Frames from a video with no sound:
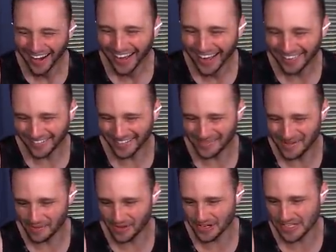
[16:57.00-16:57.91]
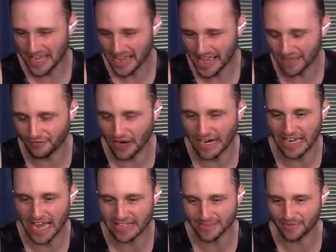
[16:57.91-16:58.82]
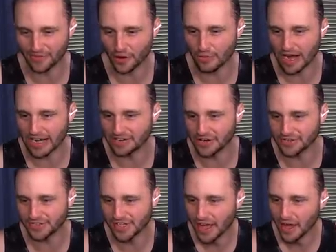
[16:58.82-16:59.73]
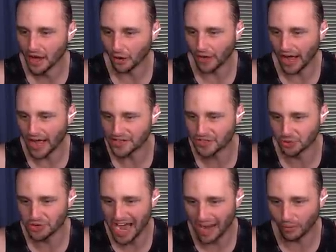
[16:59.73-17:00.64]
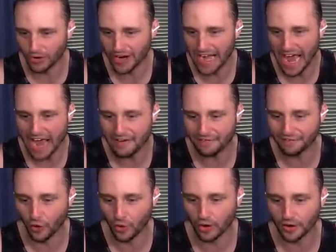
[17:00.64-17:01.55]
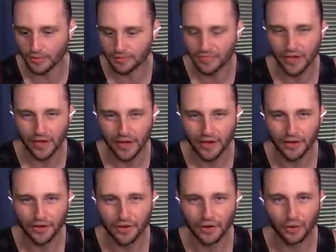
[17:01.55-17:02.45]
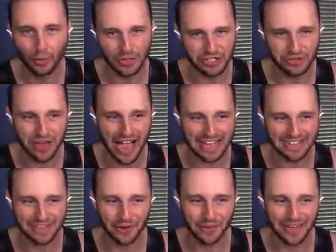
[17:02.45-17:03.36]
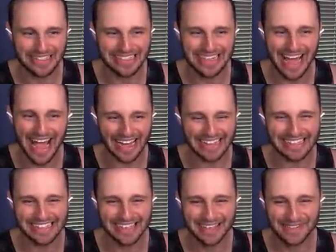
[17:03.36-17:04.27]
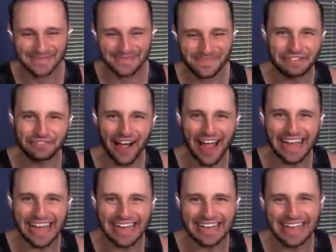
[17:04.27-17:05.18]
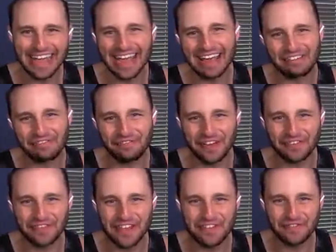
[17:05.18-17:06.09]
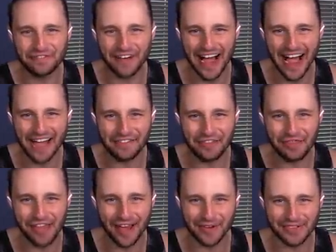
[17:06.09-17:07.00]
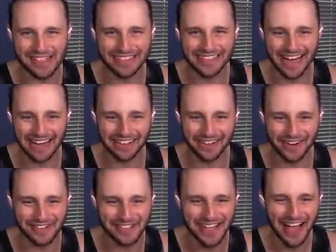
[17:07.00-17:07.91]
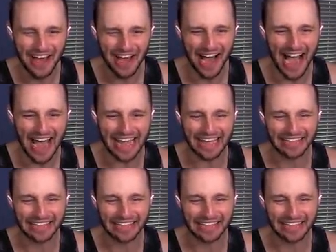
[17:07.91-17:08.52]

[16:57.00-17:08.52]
Uh, people are saying, yeah, I forgot to ask them if they're ready, dudes. Okay, so now we're in A4, which you guys know what's next if I can get $55,000, I